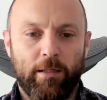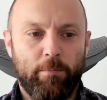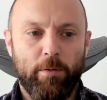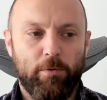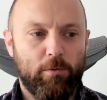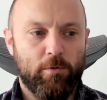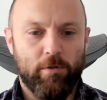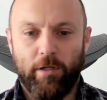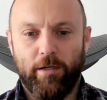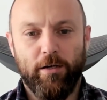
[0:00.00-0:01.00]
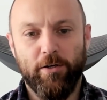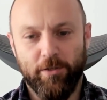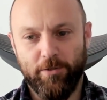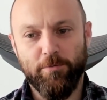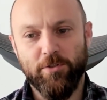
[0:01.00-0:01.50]
And people were like,
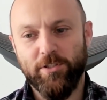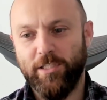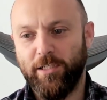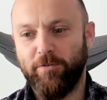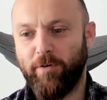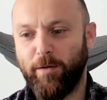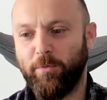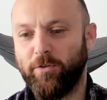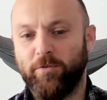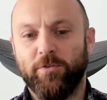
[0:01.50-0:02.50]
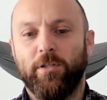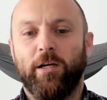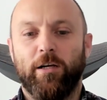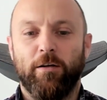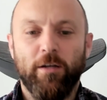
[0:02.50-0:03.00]
you would see grandmothers
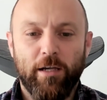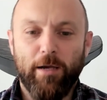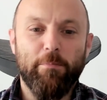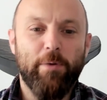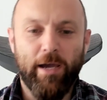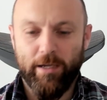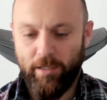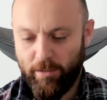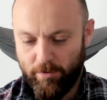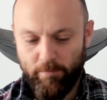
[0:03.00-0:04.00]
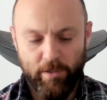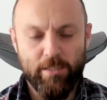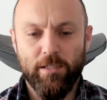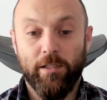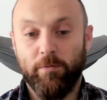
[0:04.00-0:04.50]
there and packing.
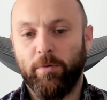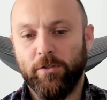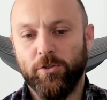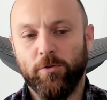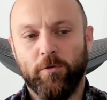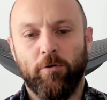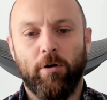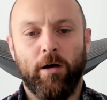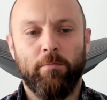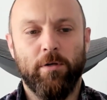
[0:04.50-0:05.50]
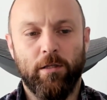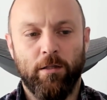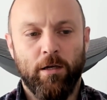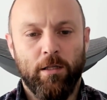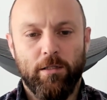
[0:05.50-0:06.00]
Basically, by sugar, I mean
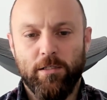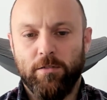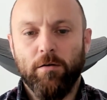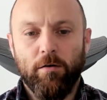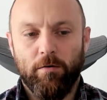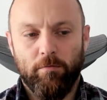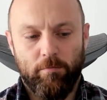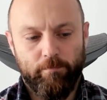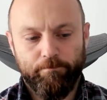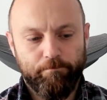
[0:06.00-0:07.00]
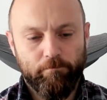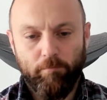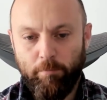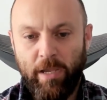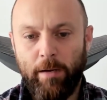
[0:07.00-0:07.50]
these
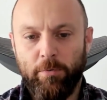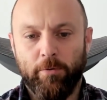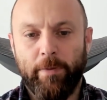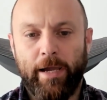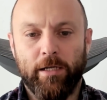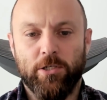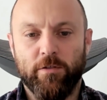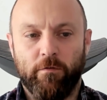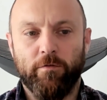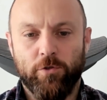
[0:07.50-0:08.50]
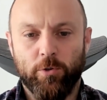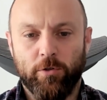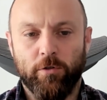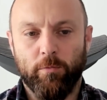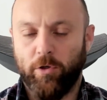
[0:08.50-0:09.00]
paper packages of
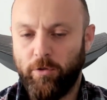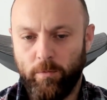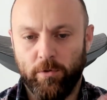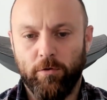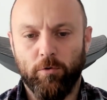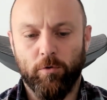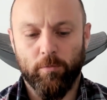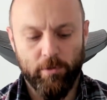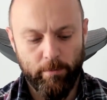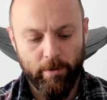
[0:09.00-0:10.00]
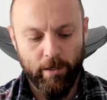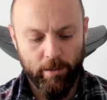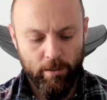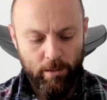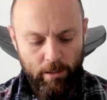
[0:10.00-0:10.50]
sugar, what you would normally
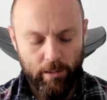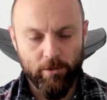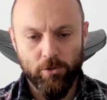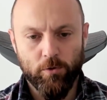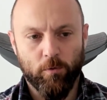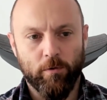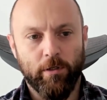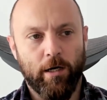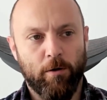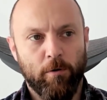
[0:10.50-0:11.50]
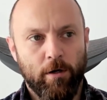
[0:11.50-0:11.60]
buy in the store now.